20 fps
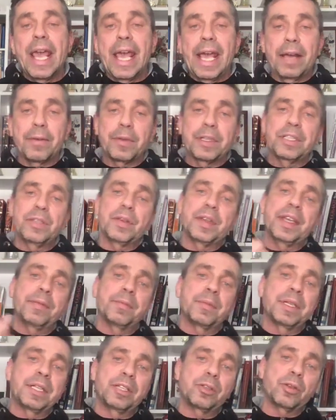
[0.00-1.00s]
And when you give
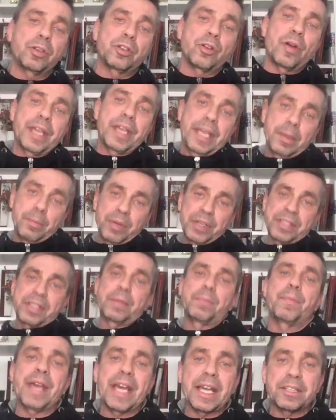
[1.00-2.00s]
him a little toy, he brings
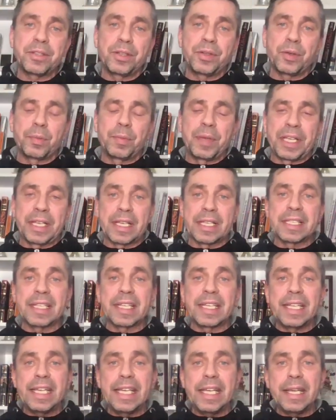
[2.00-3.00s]
it back to you, because
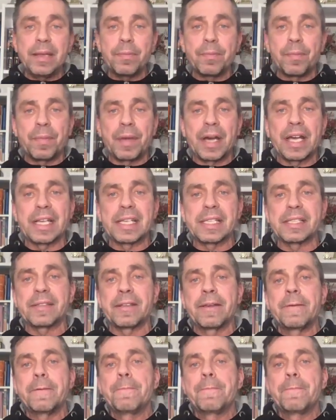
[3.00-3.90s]
he must